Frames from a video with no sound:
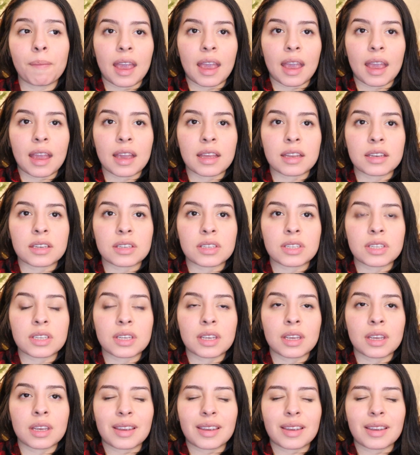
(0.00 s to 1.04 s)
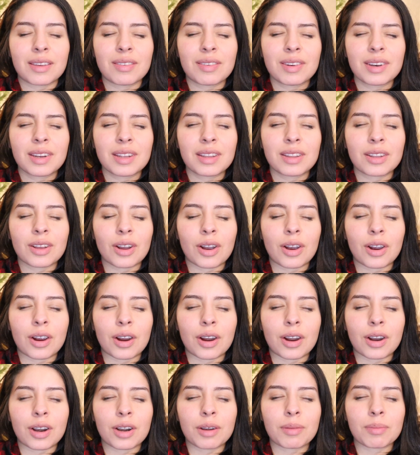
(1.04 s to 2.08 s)
And even in the
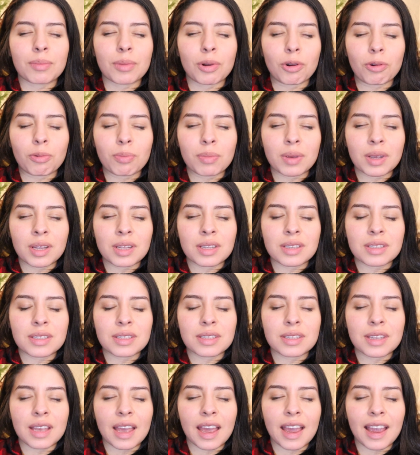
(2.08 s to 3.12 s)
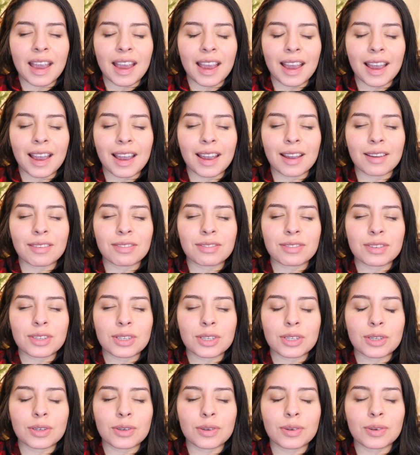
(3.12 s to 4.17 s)
hard moments, I have
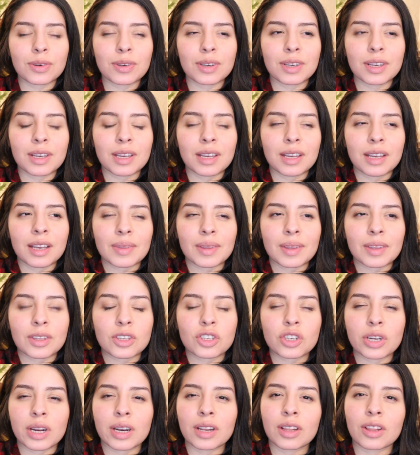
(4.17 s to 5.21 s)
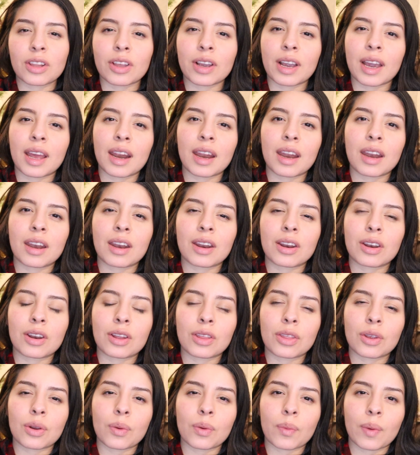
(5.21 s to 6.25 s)
to try to look at it in
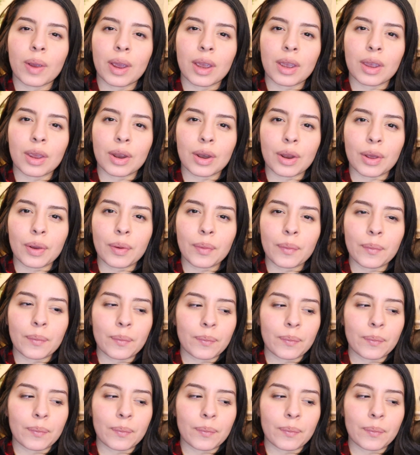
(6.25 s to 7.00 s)
another way, you know?